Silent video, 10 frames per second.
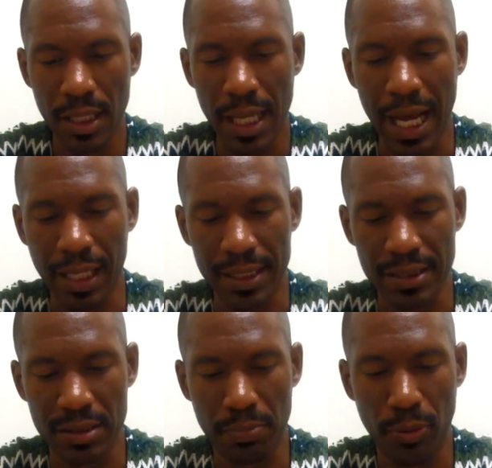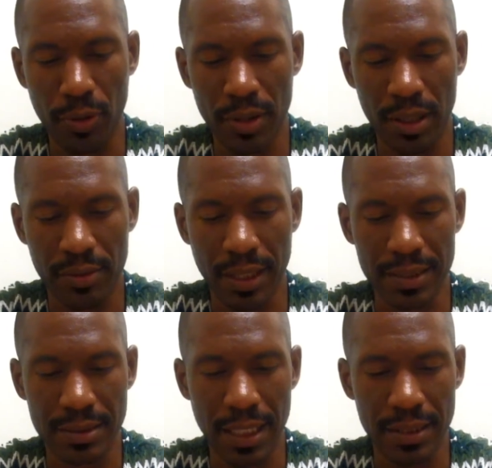how to get support, and
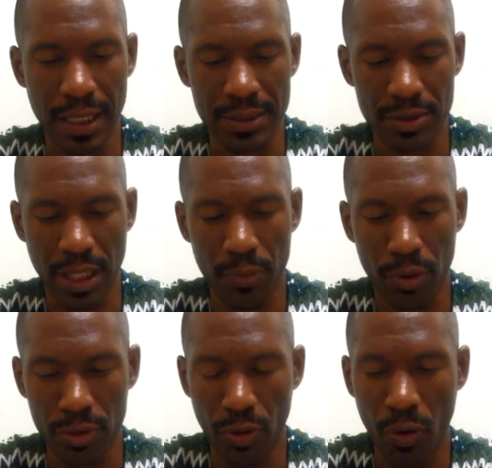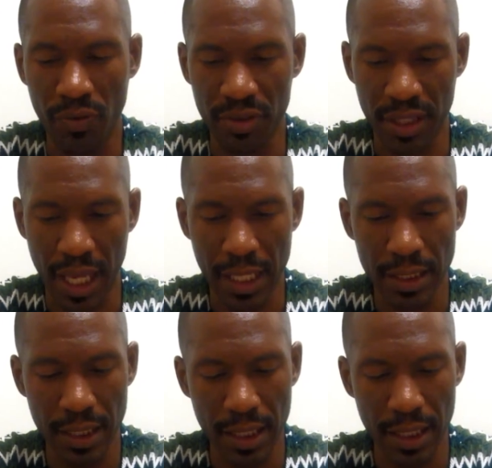things of that nature. I won't go over that.